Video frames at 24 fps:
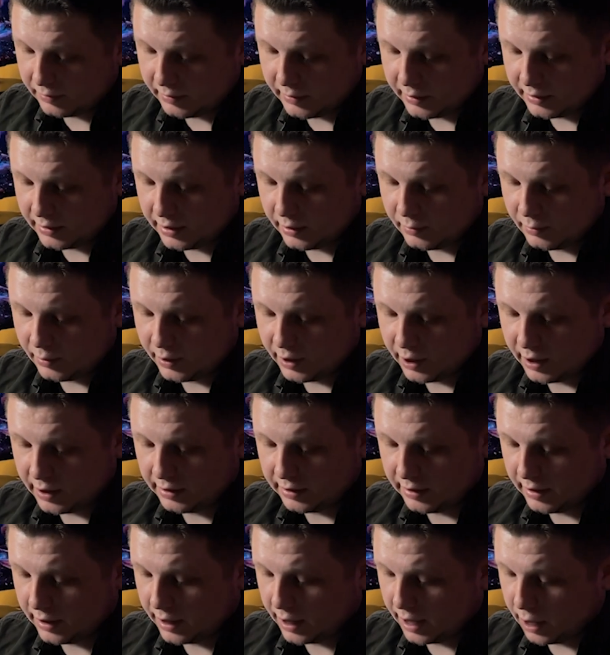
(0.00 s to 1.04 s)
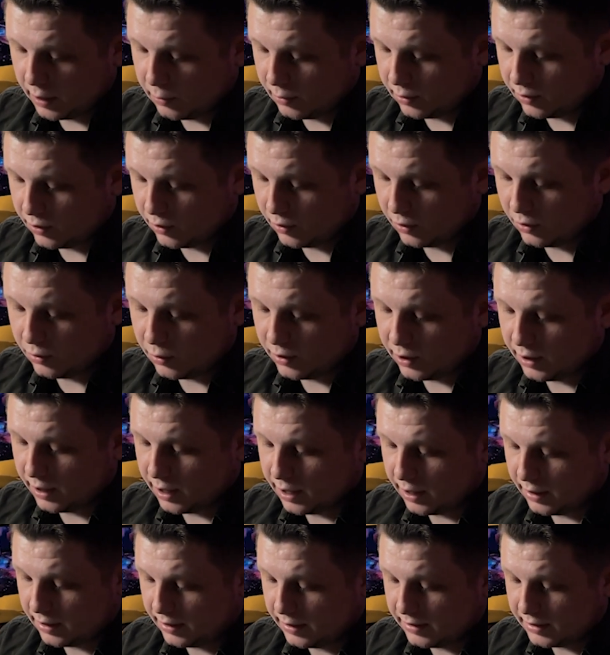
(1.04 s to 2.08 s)
This applies to absolutely
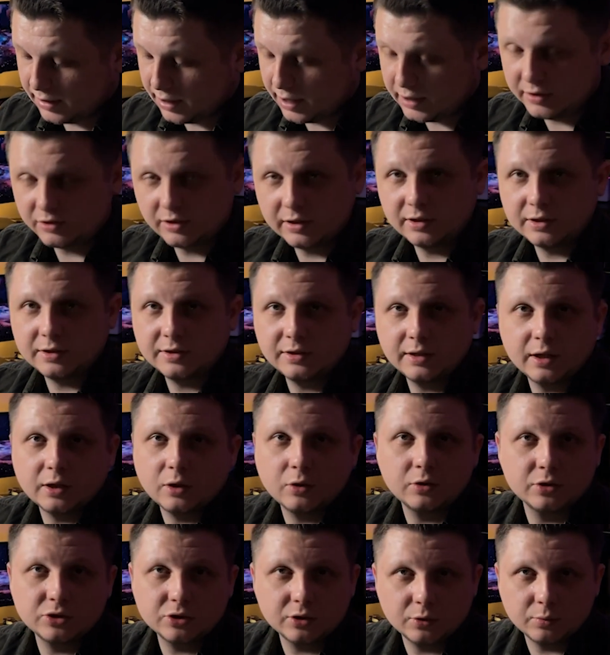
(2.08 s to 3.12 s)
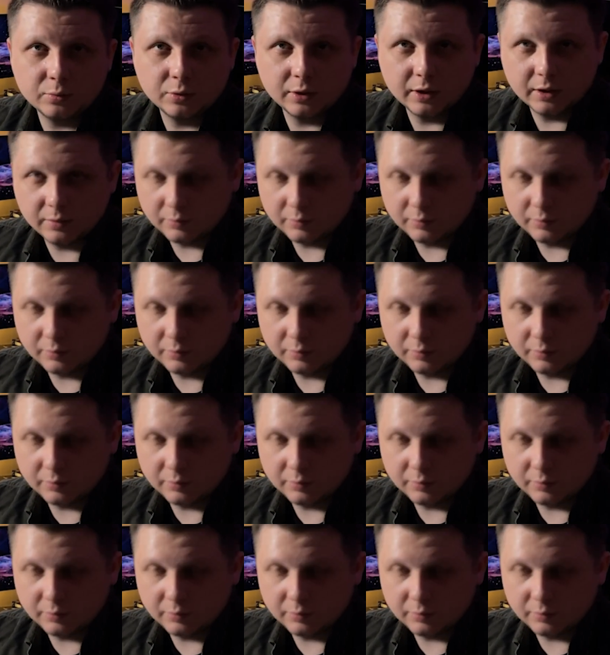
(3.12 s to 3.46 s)
any sketches that are simply